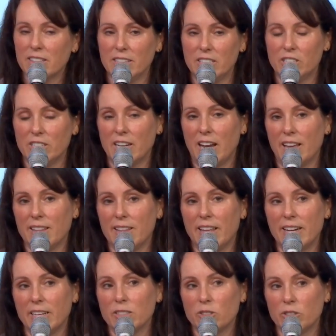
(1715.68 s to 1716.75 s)
collegiate
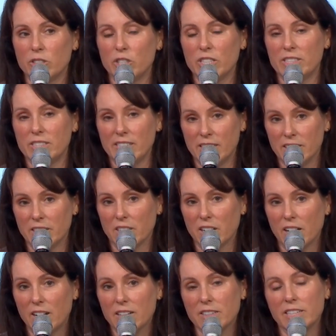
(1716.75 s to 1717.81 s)
athletics or just in
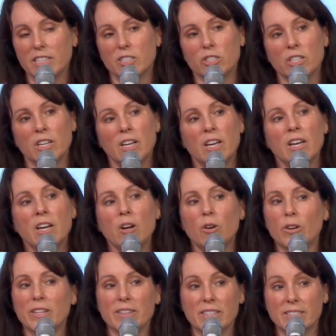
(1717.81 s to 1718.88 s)
college
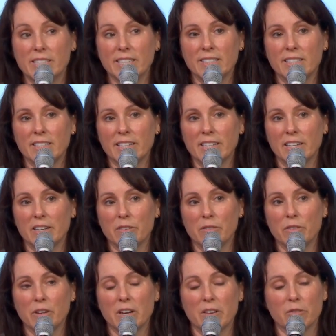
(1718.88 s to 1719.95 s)
or in the dignity
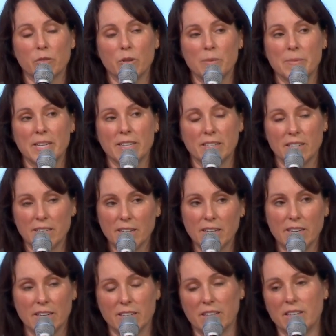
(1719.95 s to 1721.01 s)
of women
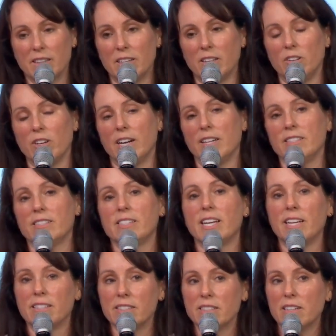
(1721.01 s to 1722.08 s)
in the United
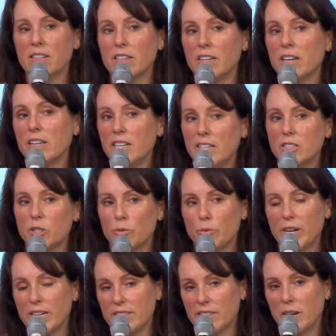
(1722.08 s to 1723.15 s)
States need to
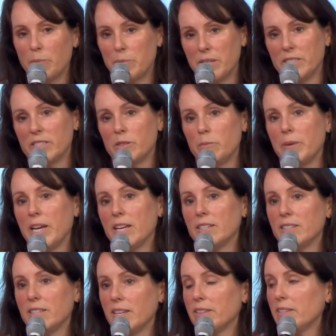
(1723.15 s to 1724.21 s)
raise up and
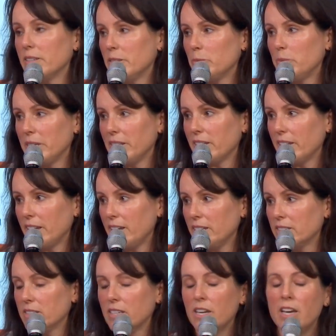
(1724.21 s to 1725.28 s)
demand that this be the
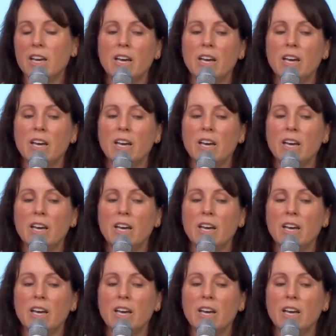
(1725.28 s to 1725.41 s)
case.